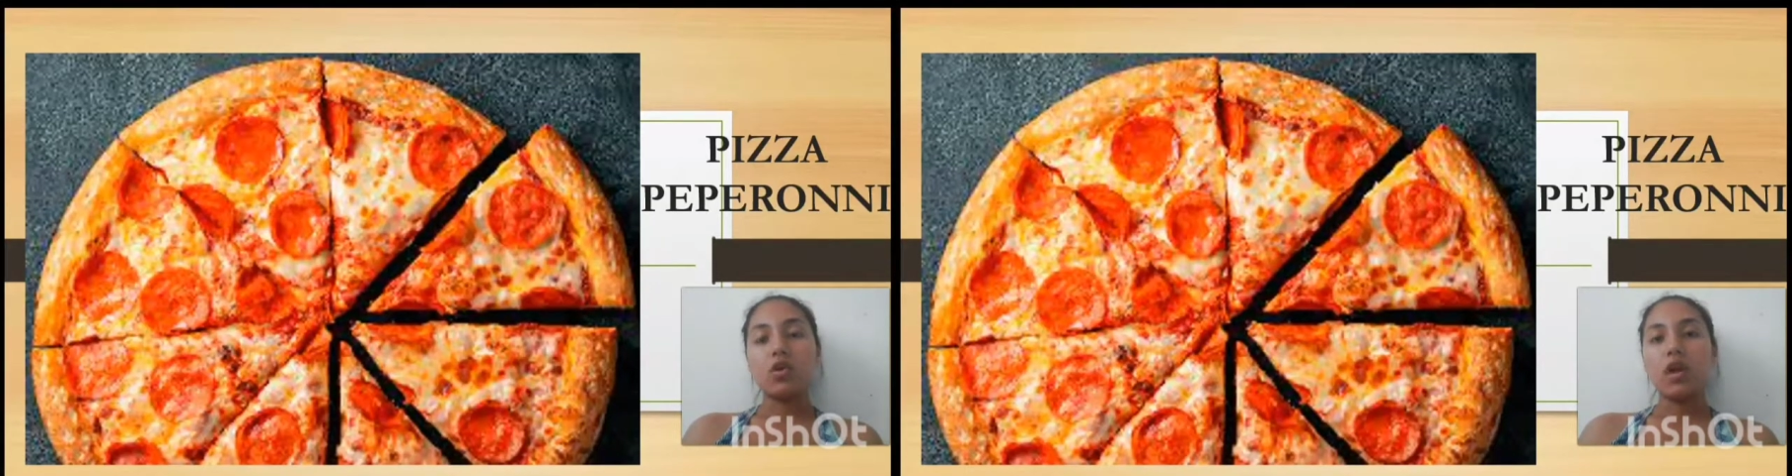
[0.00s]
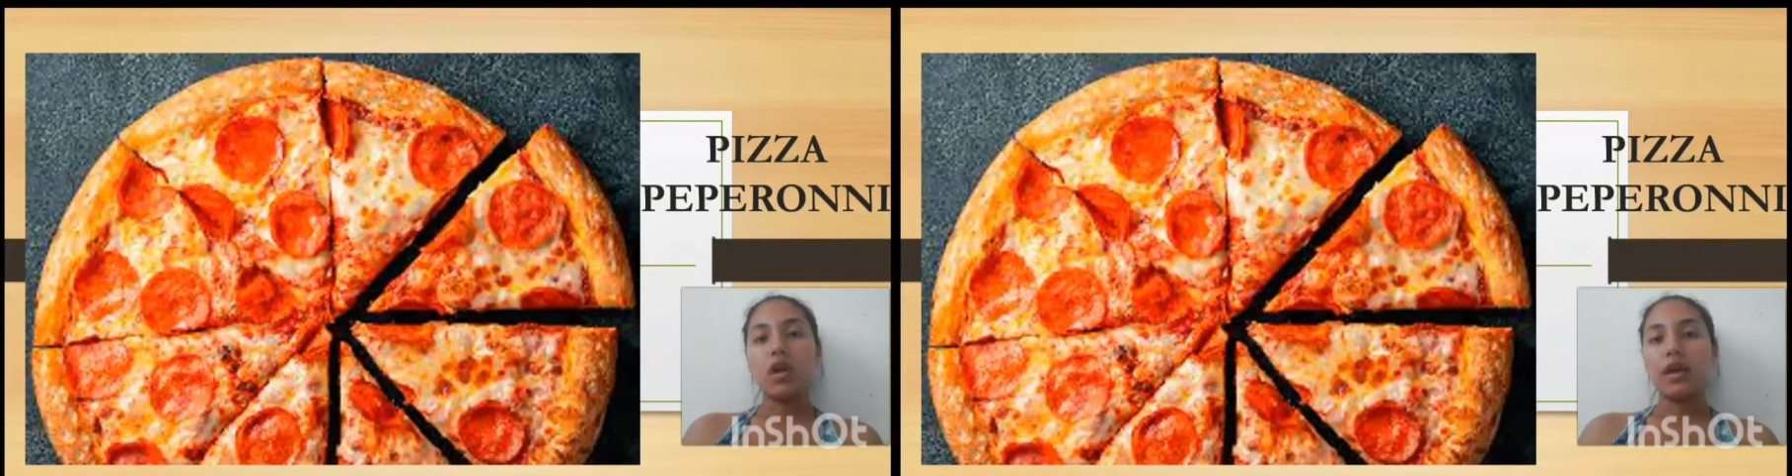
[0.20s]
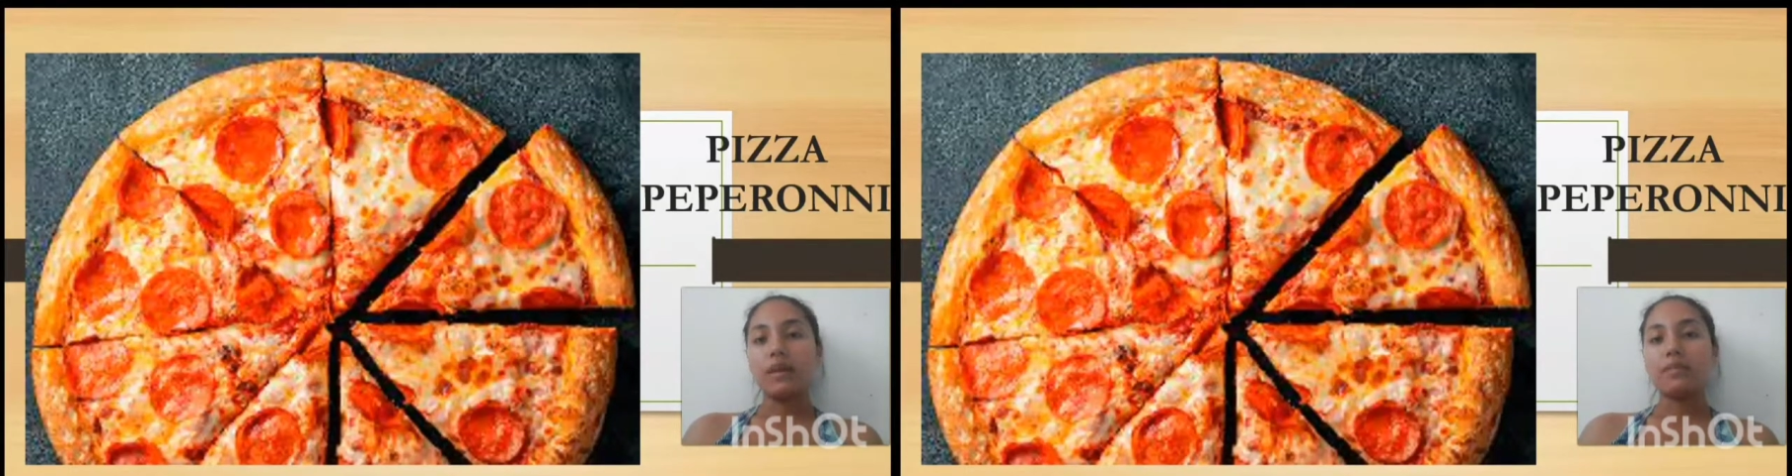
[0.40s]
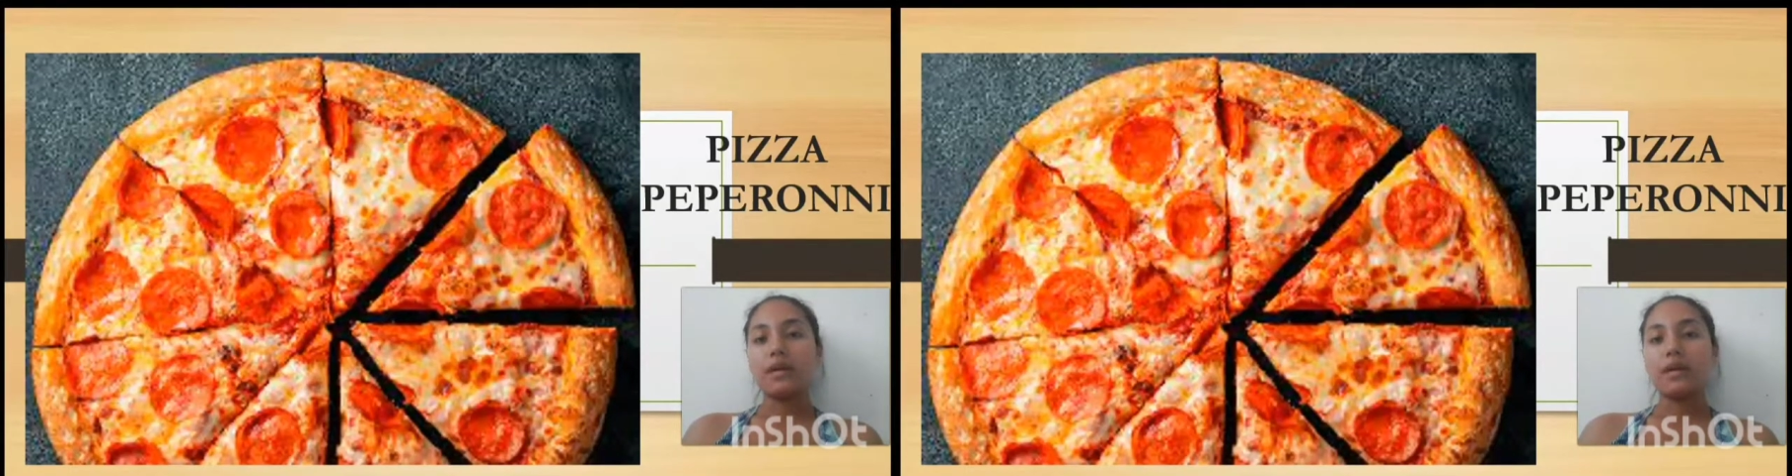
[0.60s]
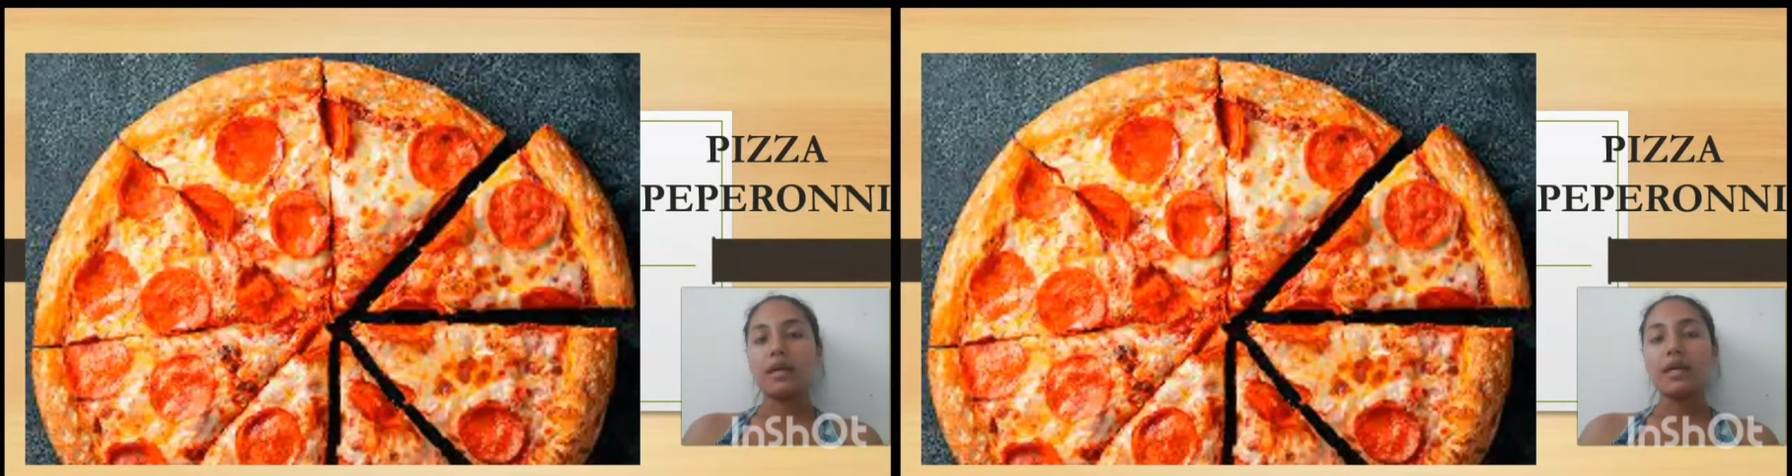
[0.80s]
old. I
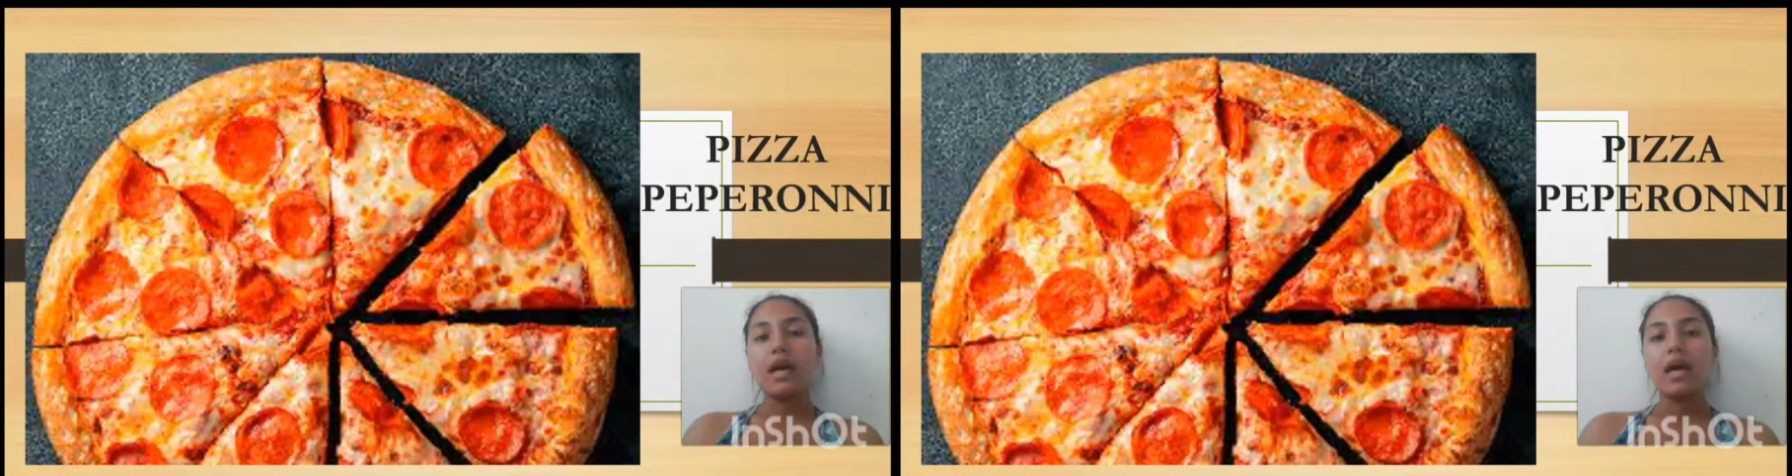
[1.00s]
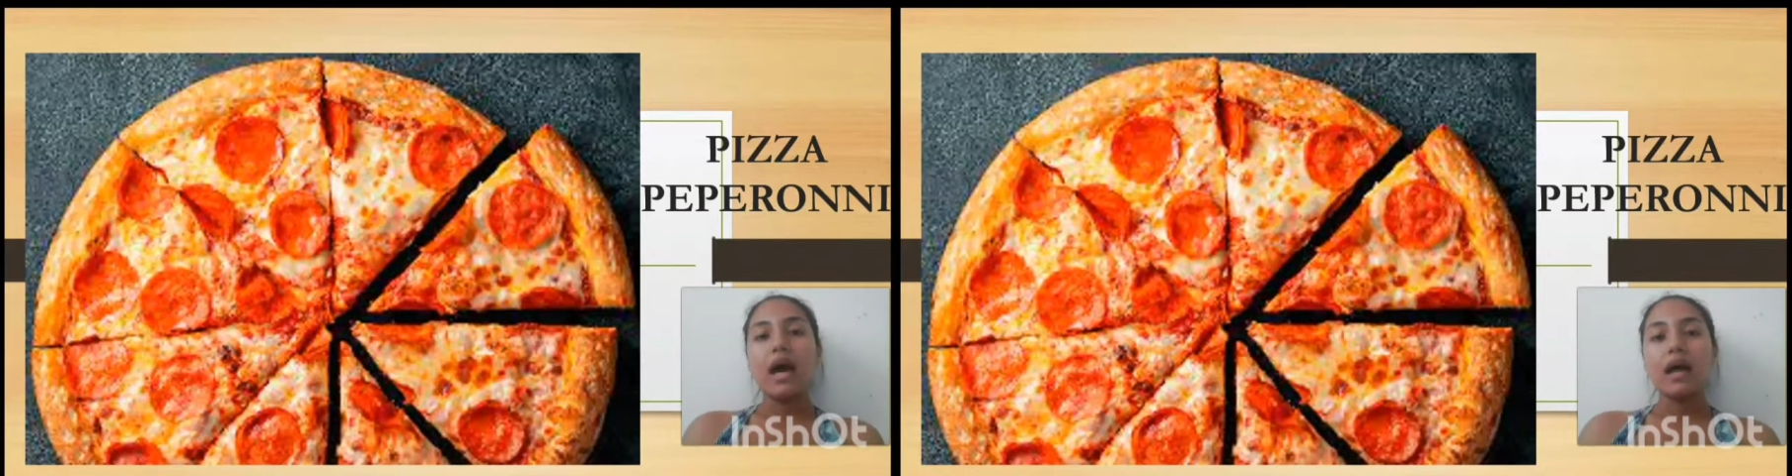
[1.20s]
am married.